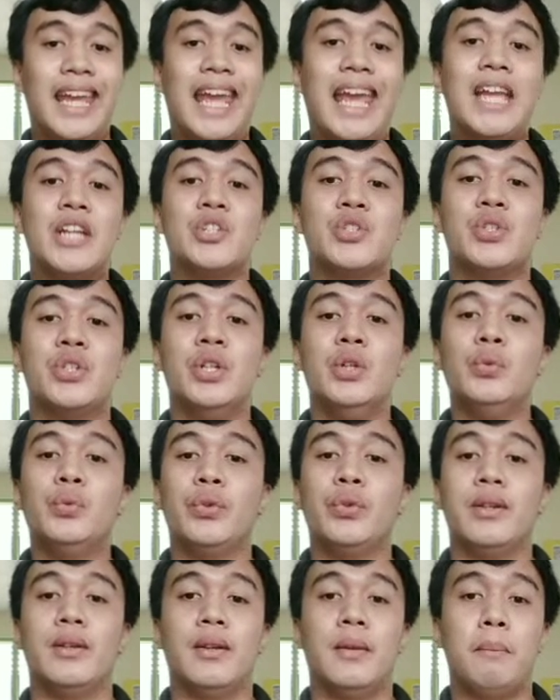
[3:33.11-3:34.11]
and
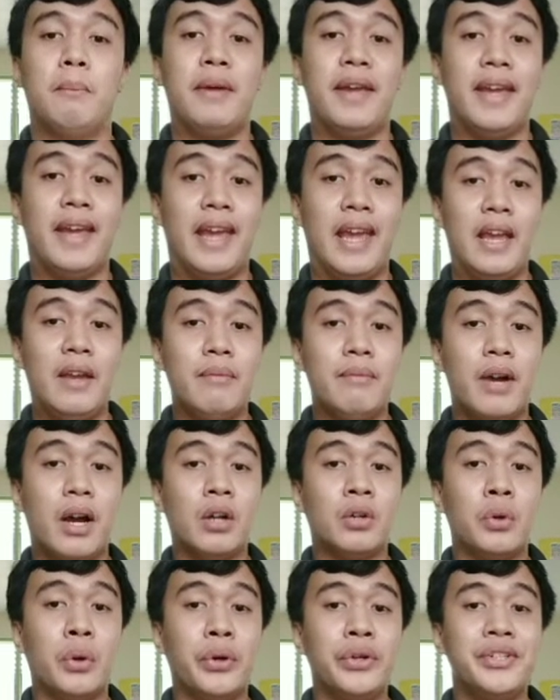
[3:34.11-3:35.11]
children behave
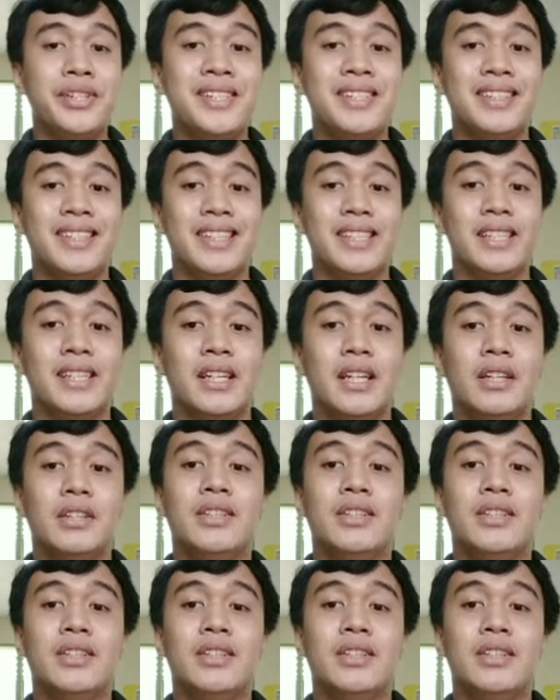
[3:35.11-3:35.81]
accordingly